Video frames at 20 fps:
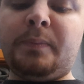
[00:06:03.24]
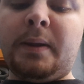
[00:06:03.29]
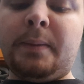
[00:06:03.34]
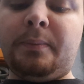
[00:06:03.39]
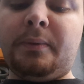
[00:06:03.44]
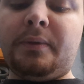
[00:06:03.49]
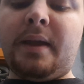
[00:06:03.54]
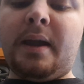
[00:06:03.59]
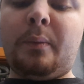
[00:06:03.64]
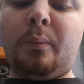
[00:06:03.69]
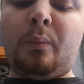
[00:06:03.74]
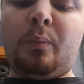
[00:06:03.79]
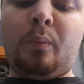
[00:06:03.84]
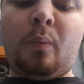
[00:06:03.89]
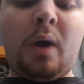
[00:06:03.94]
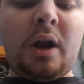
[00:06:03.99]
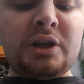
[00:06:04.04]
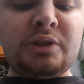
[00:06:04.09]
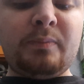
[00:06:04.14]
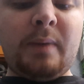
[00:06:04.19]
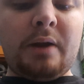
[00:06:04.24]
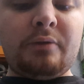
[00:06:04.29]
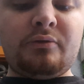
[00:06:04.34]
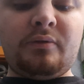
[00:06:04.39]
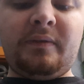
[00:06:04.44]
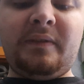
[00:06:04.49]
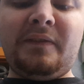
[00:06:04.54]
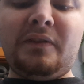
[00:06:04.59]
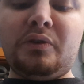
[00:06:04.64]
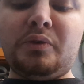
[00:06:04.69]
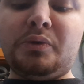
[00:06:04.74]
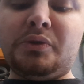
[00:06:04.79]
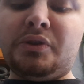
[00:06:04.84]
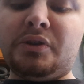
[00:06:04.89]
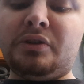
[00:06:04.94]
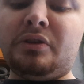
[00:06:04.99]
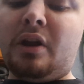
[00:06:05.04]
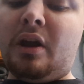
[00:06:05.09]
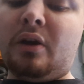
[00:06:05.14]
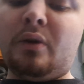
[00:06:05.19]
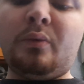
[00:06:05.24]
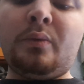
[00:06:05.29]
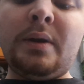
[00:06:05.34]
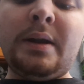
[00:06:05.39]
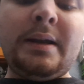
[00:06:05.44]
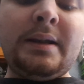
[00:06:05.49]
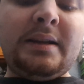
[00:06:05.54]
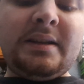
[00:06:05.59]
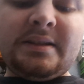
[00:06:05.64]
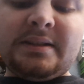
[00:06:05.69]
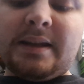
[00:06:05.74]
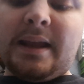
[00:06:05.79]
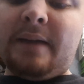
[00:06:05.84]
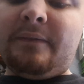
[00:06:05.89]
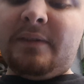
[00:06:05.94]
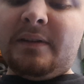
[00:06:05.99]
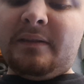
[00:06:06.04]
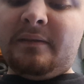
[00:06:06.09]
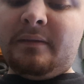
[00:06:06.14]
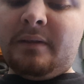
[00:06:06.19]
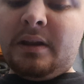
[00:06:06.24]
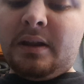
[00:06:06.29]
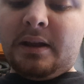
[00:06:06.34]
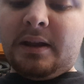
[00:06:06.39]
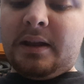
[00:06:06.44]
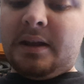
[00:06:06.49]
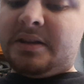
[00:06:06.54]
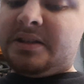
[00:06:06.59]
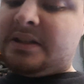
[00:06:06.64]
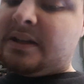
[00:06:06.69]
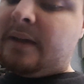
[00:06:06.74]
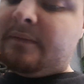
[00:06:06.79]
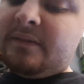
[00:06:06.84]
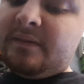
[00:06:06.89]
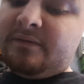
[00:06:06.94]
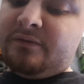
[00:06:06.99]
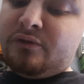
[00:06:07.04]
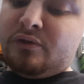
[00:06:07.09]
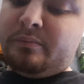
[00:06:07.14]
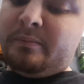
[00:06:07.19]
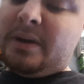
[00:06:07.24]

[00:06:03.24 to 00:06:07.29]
people that watch my reviews know 7 for